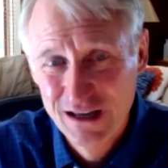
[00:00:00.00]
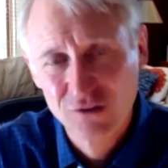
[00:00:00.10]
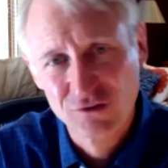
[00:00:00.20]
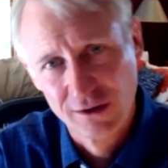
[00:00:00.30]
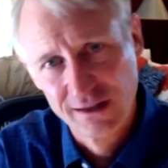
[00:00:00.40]

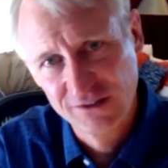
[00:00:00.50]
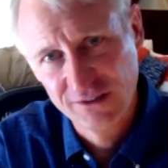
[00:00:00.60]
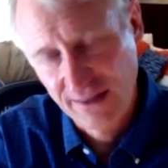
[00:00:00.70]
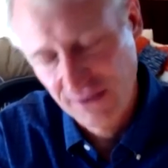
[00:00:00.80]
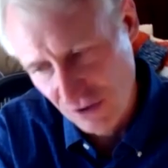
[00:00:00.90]
So to the
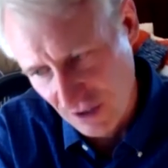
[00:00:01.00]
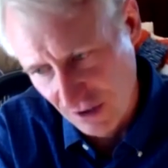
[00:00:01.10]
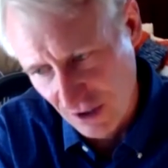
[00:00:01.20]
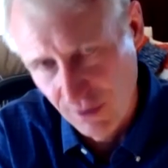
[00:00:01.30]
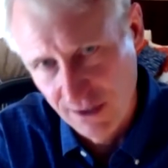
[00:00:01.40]
extent that you
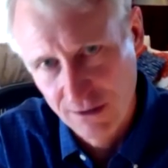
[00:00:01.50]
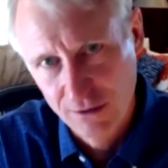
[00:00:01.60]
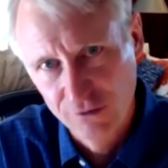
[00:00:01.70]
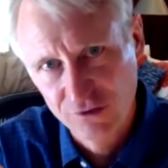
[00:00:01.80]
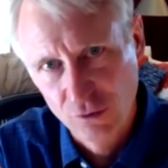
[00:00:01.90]
can go into
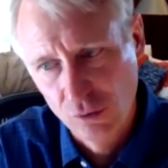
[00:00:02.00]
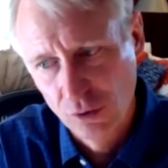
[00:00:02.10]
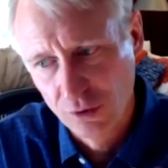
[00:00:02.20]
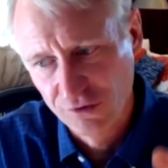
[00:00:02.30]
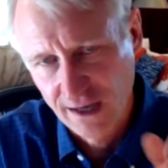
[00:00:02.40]
those
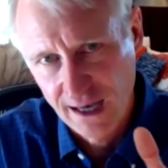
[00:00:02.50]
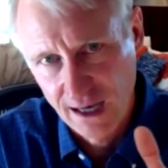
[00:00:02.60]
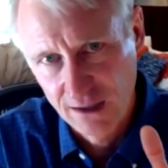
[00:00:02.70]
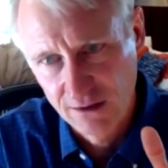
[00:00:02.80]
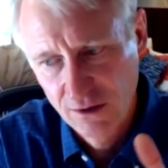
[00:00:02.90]
schools
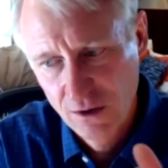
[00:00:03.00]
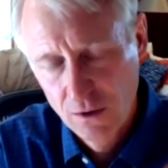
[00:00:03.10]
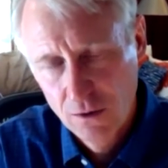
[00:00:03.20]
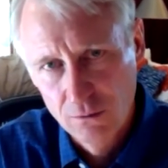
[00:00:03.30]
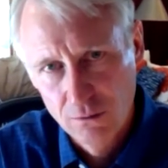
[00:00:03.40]
and
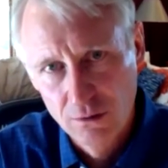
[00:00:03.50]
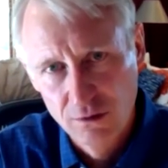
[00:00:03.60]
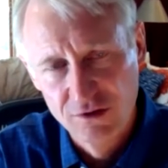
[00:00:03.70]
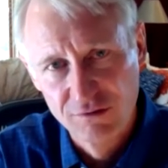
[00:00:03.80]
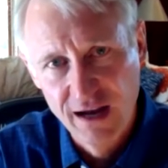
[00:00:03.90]

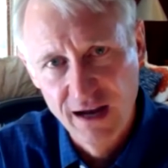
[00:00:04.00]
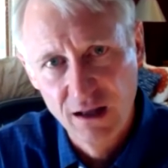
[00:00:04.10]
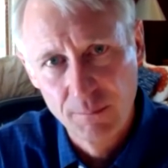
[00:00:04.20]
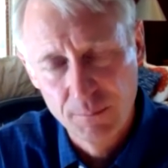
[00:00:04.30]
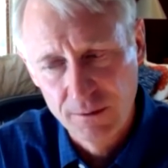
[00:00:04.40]

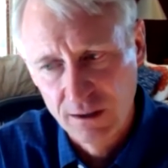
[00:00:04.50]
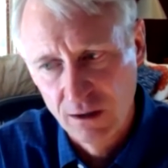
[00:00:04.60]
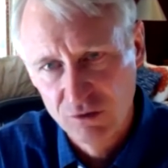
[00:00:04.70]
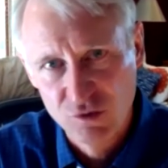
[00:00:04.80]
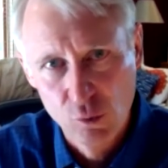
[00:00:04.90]
develop you
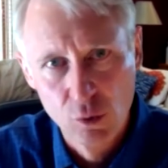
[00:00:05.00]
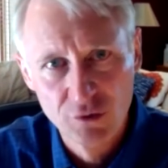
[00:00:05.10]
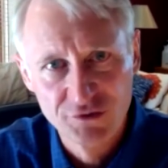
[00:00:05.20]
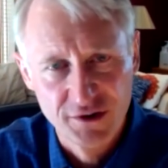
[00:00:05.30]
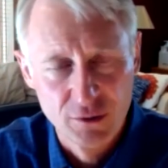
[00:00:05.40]
know
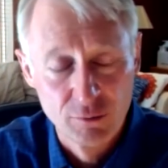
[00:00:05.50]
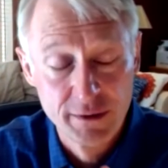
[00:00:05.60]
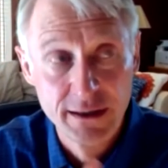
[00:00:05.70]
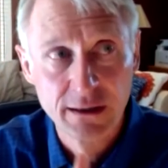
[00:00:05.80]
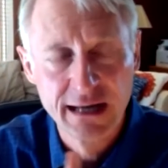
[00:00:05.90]
tools that are
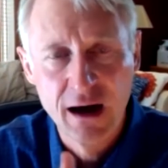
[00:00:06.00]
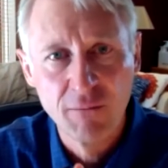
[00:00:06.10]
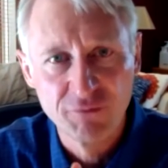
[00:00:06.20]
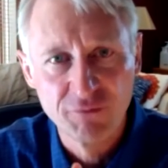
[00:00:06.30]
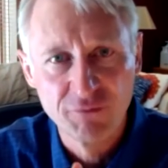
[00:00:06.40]
really
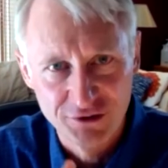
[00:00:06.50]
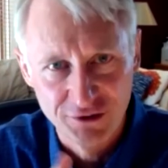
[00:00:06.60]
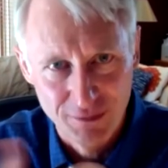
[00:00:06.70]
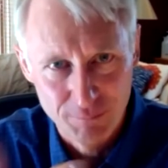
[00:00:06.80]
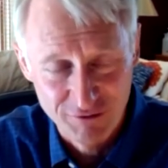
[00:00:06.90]
helpful to
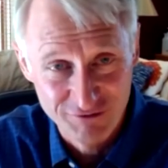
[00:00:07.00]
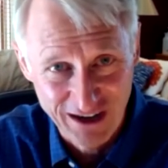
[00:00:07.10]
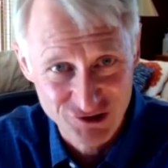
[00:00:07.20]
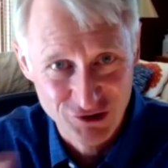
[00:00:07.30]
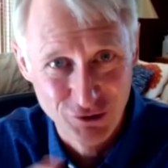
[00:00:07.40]
the
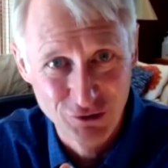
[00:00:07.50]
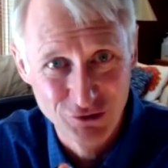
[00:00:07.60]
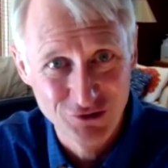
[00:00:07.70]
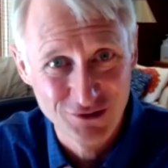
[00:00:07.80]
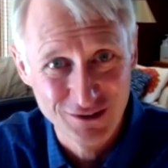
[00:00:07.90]

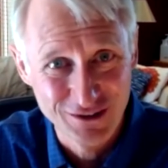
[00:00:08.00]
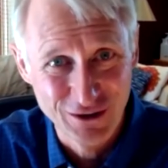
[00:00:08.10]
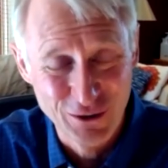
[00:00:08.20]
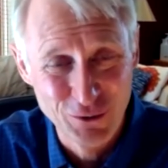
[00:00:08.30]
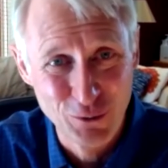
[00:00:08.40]
professionals you
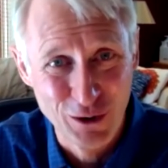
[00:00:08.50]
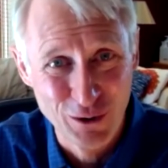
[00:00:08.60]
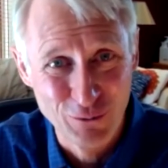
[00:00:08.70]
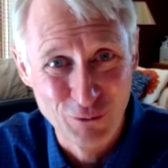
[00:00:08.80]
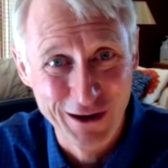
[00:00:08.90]
know who
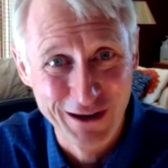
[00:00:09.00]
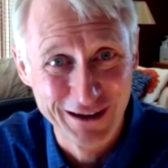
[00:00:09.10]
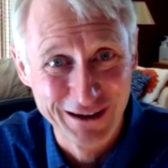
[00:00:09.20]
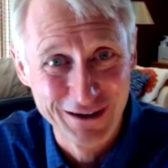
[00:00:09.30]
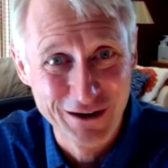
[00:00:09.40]
are
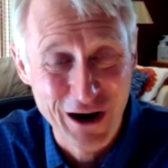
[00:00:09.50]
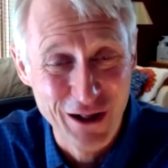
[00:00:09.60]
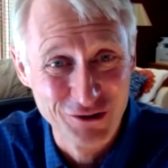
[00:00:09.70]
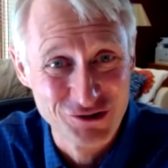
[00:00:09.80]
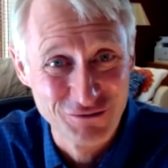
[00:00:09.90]
running
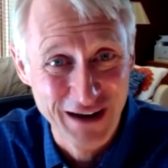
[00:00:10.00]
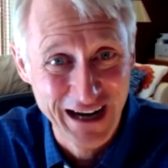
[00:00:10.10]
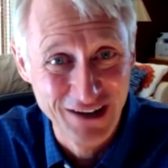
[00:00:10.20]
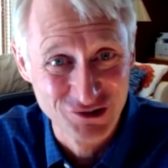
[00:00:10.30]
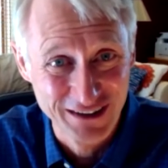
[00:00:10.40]
college
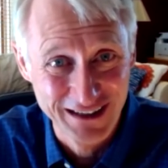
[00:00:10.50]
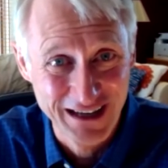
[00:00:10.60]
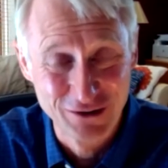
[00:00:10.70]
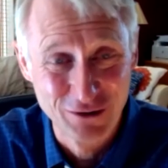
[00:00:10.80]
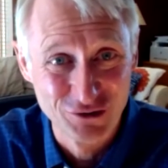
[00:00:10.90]
advising
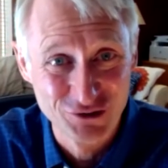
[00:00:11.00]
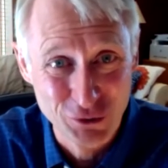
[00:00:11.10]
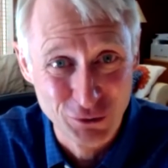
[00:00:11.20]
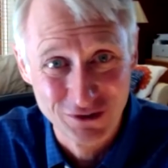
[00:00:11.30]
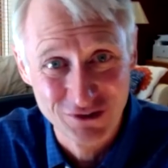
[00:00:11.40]
and to the
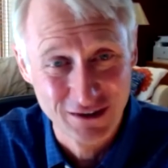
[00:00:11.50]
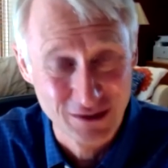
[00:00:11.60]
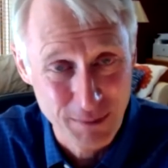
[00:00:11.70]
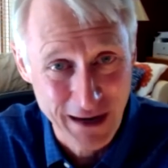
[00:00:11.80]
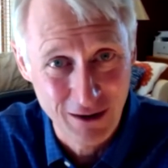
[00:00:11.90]
students and to
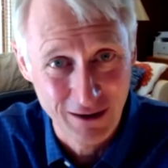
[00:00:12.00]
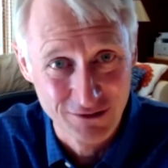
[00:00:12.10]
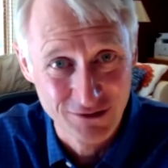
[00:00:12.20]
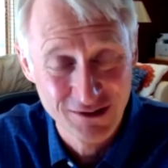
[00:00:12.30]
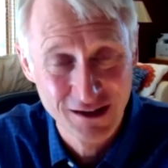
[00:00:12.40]
the
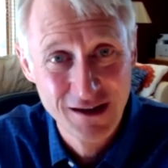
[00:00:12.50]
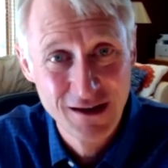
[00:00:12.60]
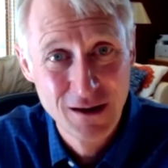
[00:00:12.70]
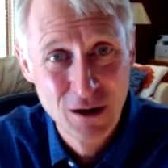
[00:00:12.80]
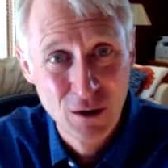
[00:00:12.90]
parents
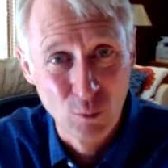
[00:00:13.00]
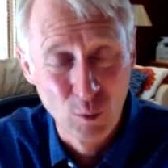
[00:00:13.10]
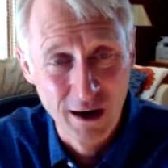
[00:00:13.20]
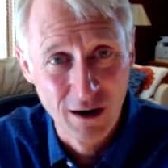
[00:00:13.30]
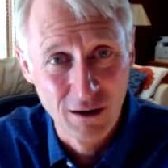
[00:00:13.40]

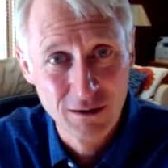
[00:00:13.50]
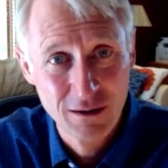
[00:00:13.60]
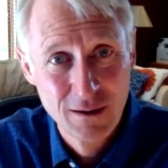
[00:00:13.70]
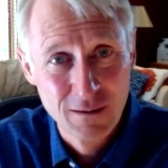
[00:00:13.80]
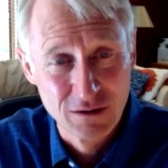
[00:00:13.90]
where
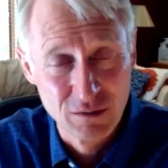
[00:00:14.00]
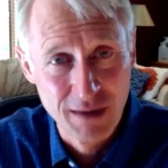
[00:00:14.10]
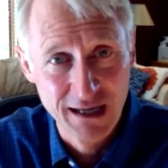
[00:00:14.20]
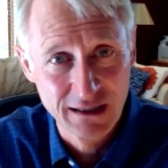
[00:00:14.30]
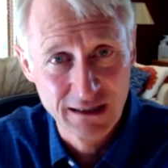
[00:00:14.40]
you
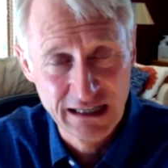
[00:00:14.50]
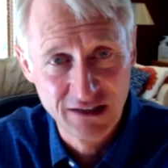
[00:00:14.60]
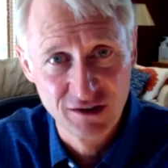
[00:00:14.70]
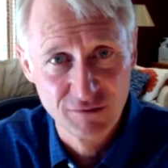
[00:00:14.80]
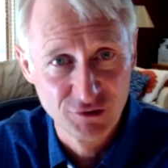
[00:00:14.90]
make it
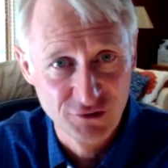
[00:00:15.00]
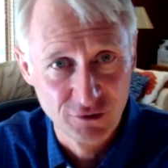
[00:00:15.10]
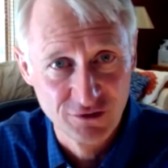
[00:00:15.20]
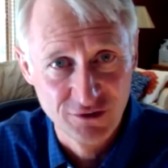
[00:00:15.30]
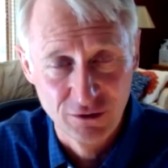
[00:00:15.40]
easier for
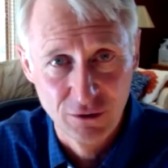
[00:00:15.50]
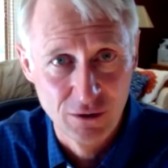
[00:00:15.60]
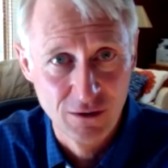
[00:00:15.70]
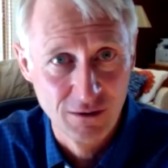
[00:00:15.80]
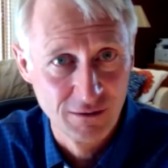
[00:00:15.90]
students to
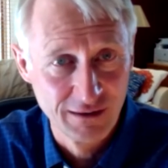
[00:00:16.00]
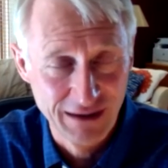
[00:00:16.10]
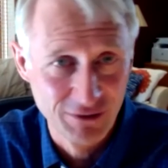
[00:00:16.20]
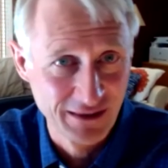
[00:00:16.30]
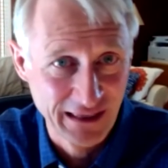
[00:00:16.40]
learn
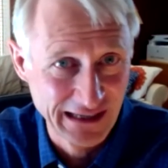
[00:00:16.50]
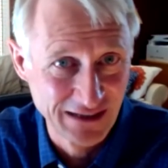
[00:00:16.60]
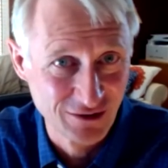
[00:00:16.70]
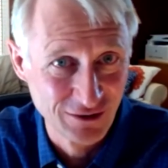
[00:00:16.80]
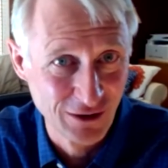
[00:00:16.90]
everything they
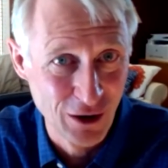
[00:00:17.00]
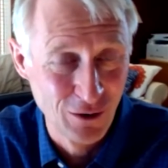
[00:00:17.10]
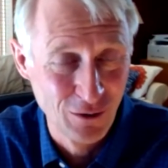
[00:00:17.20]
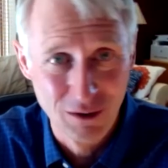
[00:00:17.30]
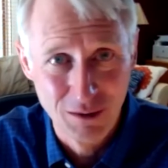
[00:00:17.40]
need to
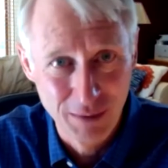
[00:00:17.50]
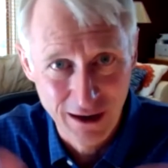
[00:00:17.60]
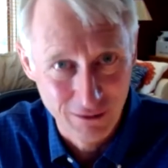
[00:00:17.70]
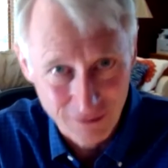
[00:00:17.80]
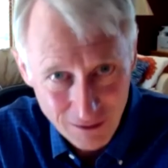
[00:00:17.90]
know
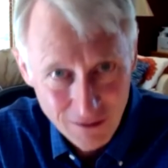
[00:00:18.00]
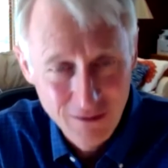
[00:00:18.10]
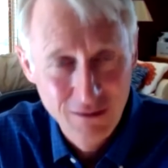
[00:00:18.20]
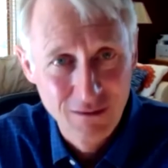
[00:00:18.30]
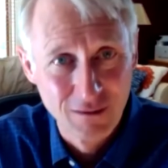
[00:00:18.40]
about
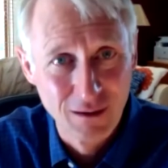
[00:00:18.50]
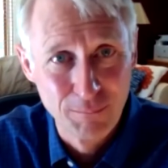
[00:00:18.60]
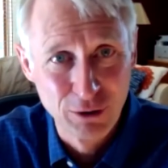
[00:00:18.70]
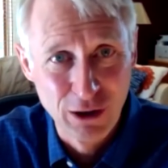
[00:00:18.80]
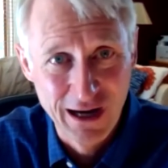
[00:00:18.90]

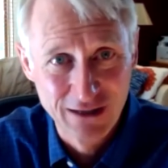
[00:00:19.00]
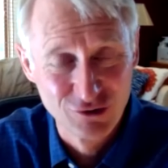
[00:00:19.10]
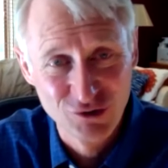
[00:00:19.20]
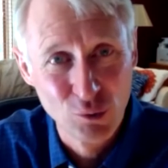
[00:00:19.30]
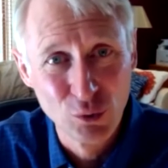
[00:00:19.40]
applying to
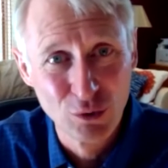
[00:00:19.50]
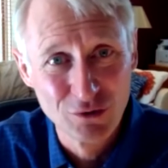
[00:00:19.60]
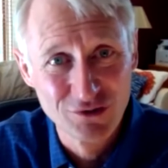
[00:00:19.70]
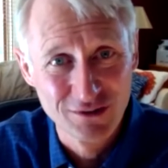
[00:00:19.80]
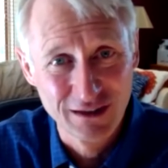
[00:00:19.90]

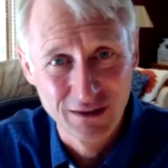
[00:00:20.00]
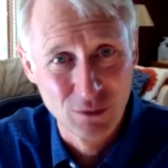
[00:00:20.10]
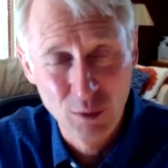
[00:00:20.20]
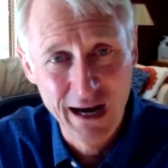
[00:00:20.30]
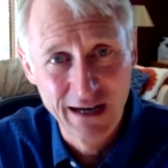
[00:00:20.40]
schools in the
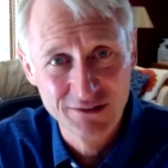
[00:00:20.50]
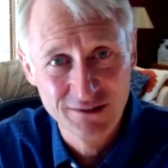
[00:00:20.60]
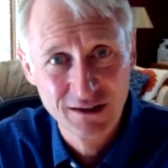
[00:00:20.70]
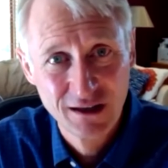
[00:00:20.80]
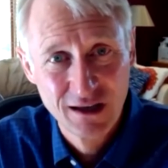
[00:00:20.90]

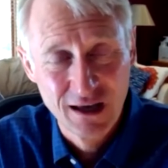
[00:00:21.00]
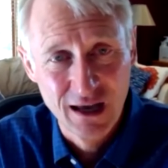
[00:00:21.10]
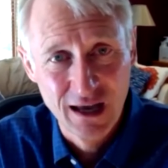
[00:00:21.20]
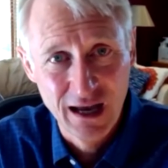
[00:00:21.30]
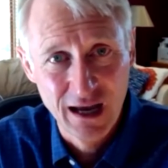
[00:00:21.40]
west
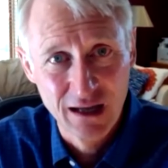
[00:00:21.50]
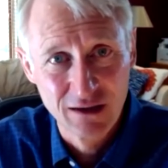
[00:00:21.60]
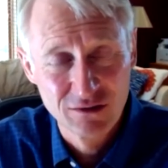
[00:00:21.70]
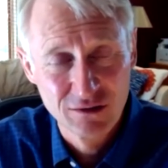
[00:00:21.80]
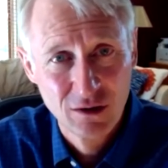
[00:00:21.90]

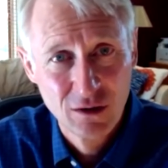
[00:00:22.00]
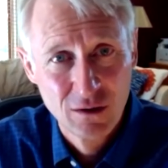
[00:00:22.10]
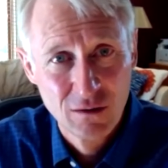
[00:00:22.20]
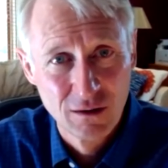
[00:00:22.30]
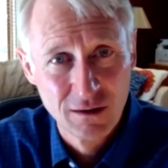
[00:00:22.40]
and
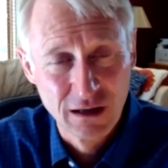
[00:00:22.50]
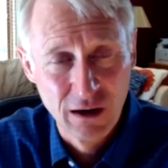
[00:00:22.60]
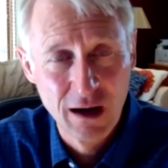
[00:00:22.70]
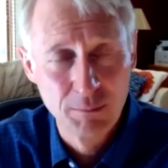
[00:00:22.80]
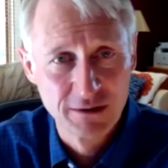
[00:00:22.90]
you
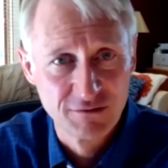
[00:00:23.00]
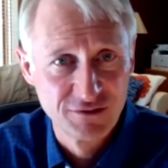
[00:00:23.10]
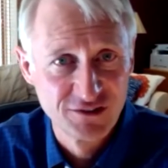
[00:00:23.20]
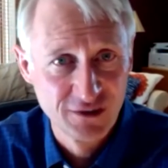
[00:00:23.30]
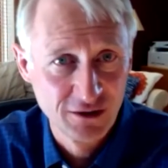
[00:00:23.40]
know helping to
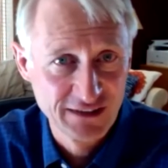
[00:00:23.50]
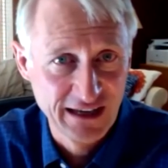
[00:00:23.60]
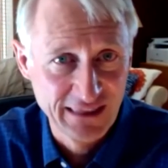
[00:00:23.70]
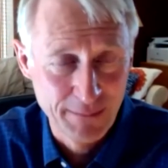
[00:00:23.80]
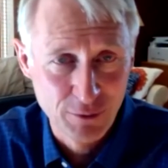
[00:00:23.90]

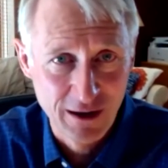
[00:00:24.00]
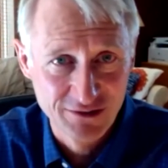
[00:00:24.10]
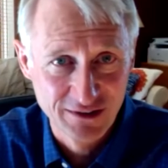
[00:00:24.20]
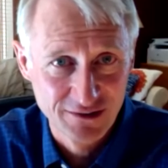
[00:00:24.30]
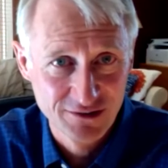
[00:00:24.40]
facilitate that
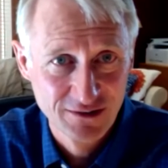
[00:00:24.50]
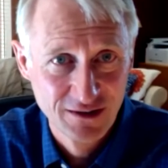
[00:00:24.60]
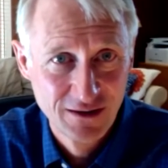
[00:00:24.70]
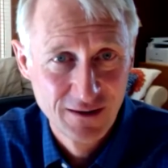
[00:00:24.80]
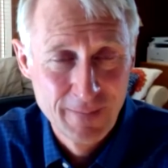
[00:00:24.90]
process
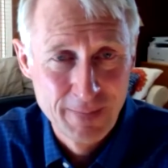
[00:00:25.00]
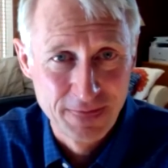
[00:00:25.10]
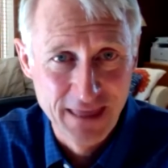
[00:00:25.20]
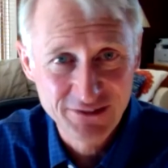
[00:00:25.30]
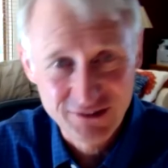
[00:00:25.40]

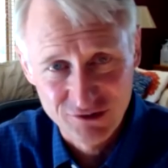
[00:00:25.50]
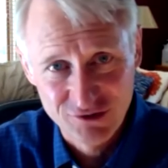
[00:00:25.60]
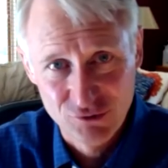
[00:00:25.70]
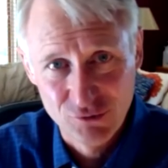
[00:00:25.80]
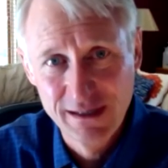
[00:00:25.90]
that's
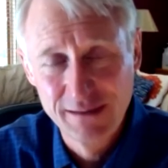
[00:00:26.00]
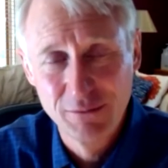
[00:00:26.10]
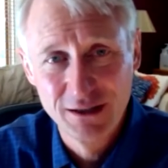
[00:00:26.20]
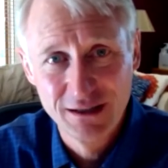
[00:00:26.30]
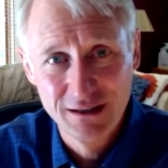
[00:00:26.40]

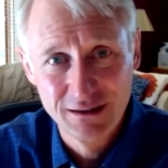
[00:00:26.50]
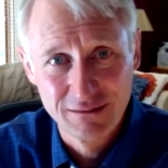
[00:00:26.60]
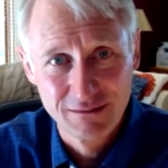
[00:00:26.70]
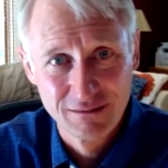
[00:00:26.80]
extremely